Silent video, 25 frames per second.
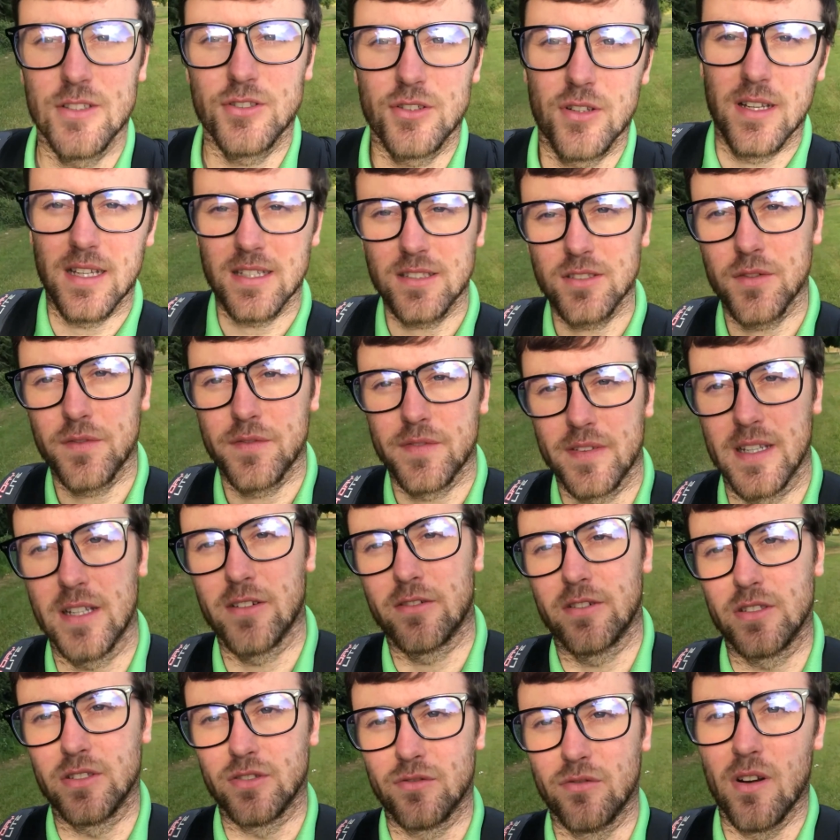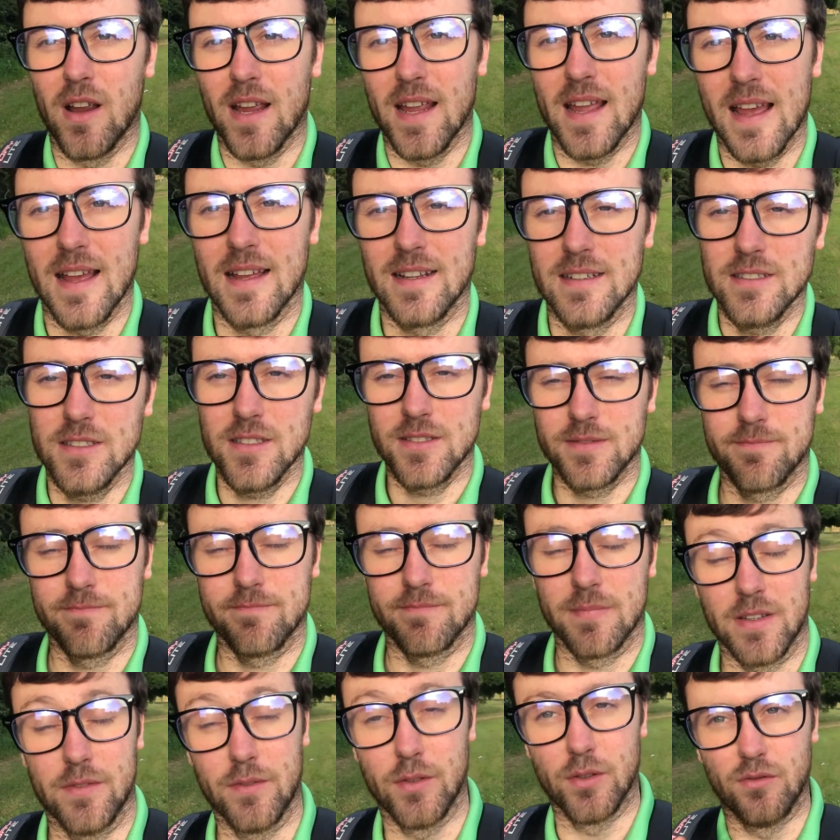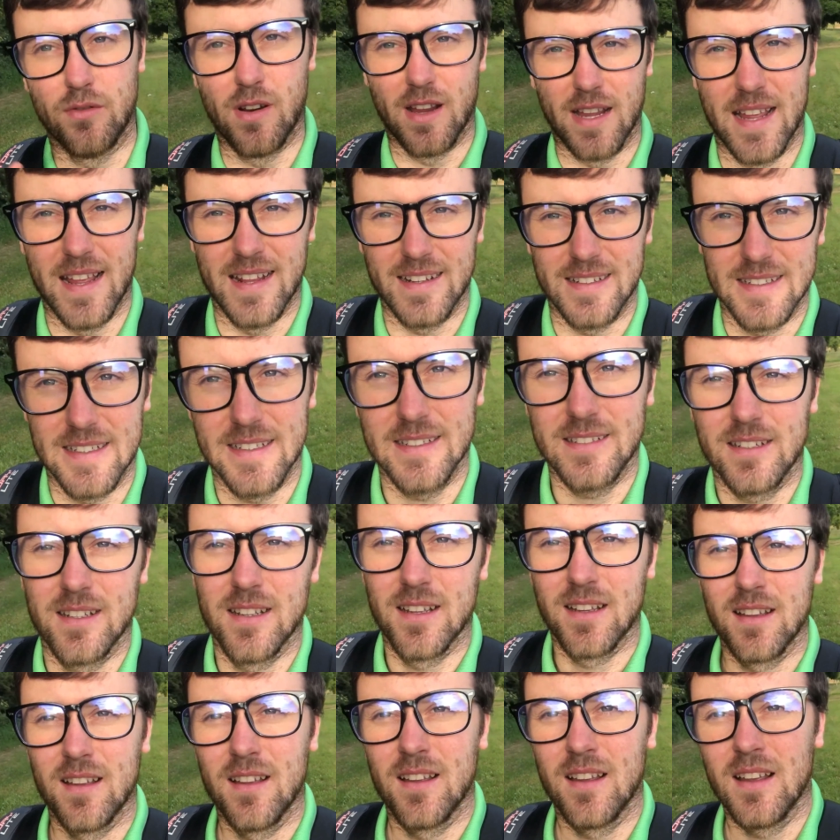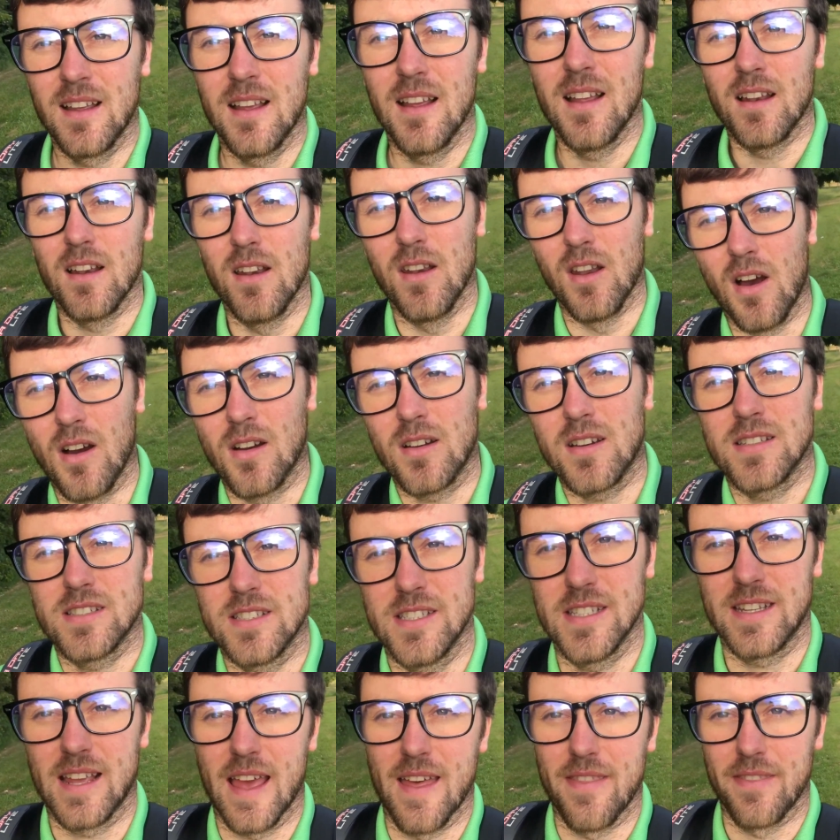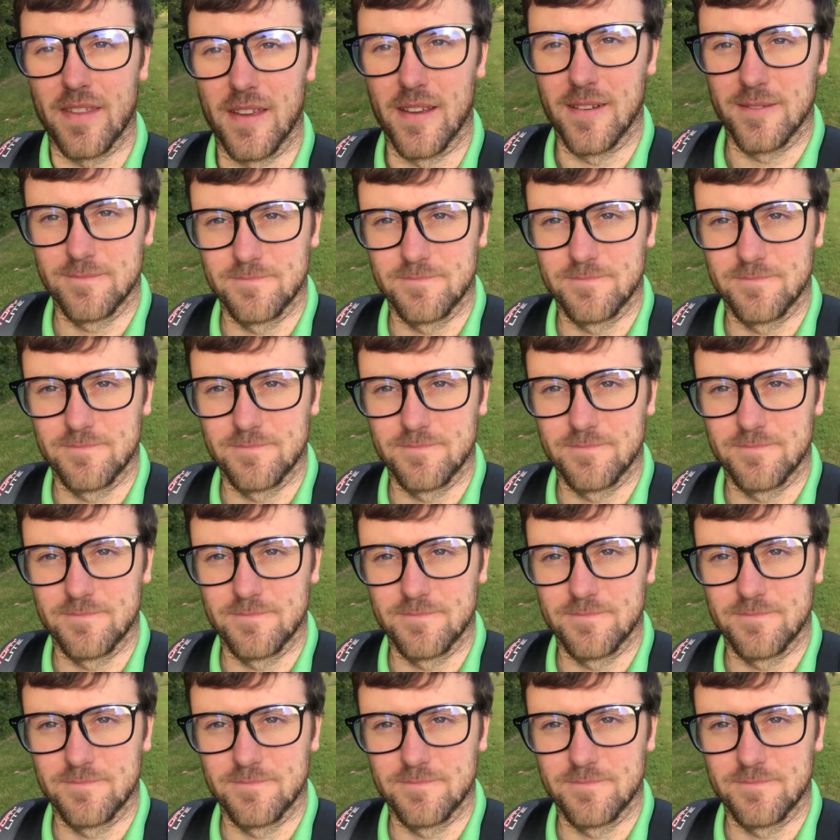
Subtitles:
your little finger on your right hand, if you're right-handed, lock together.